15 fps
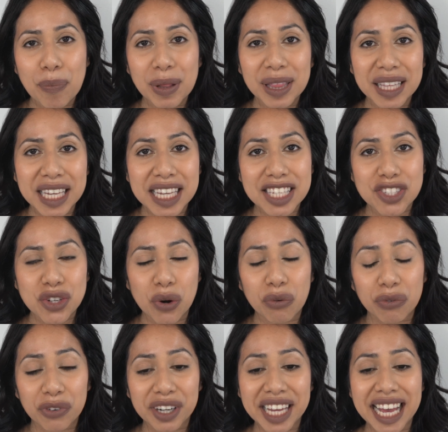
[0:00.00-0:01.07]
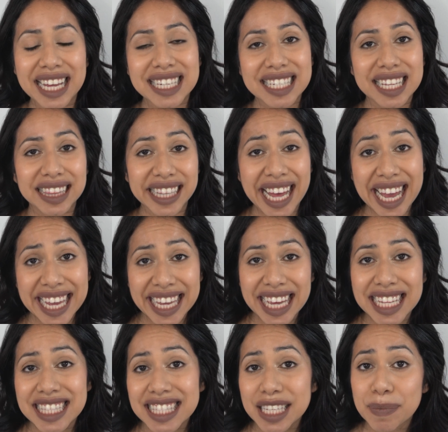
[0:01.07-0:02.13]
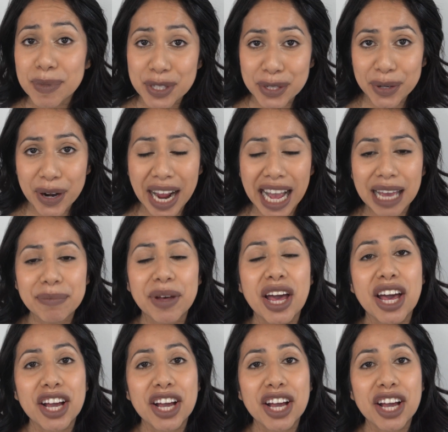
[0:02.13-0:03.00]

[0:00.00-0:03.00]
Please don't forget to like and subscribe.